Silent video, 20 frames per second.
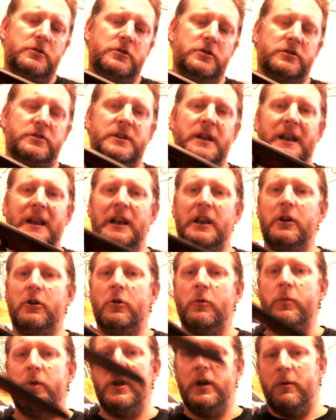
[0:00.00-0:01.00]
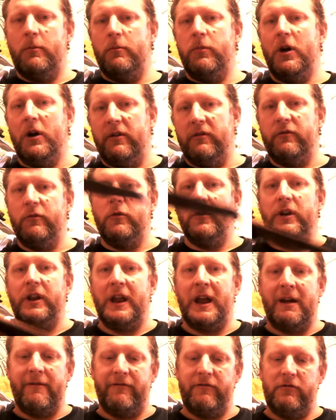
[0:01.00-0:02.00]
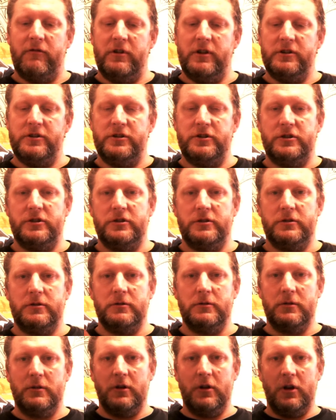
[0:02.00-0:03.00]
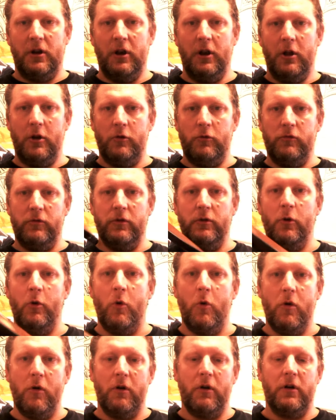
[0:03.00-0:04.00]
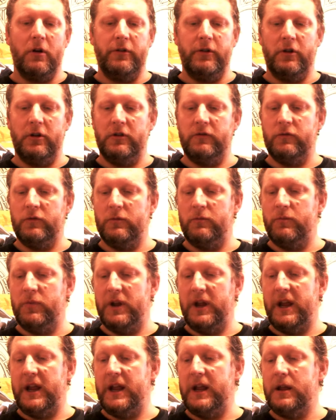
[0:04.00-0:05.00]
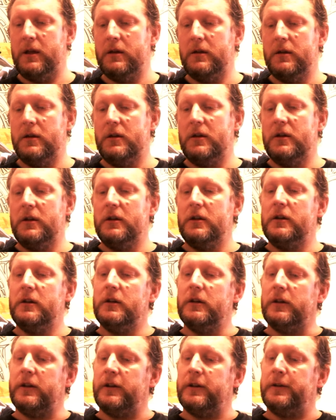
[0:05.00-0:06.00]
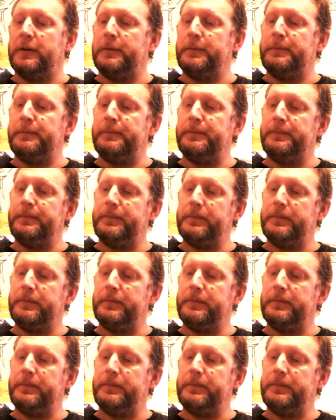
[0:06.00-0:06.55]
just a little bit above what the average clone lore knife would be um,